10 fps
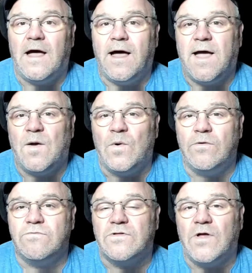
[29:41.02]
I
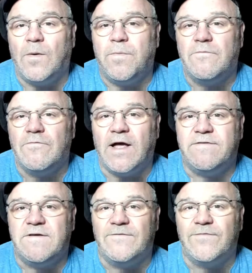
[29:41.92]
won't stop
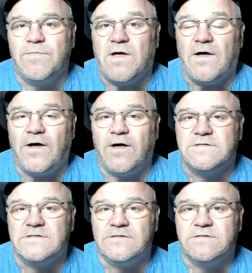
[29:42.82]
writing from the
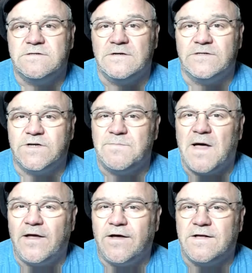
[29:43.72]
heart until
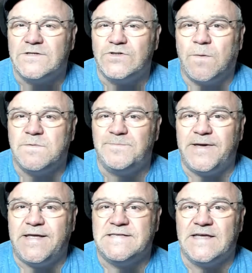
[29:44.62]
my heart stops
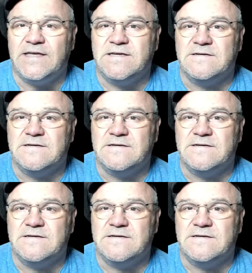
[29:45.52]
beating.